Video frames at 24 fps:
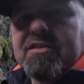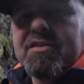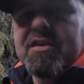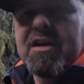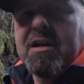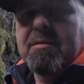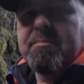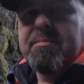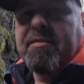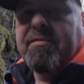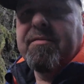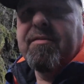
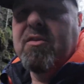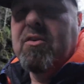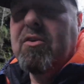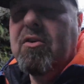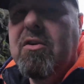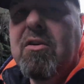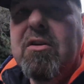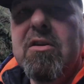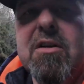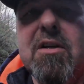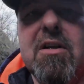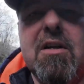side
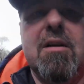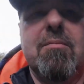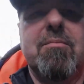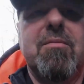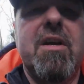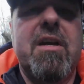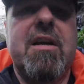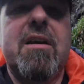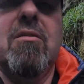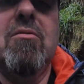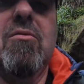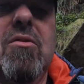before. I'm
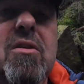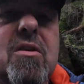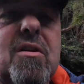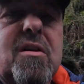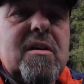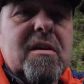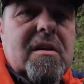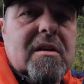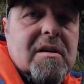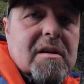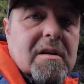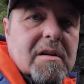now
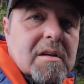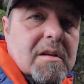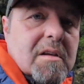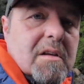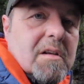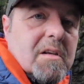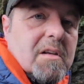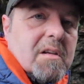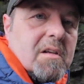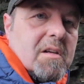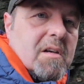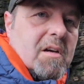
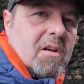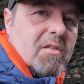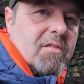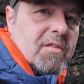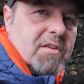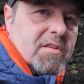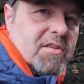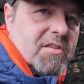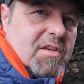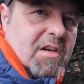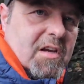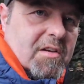on
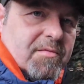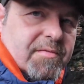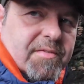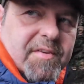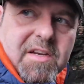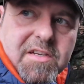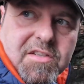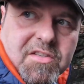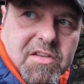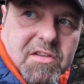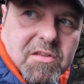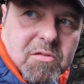this side
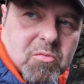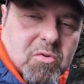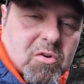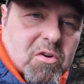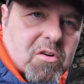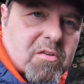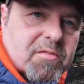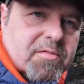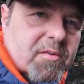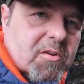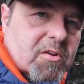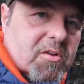facing the
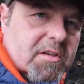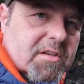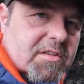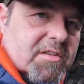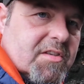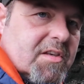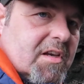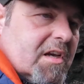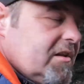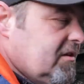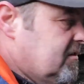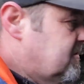waterfall
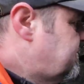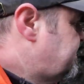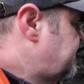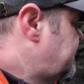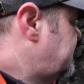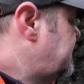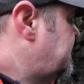itself.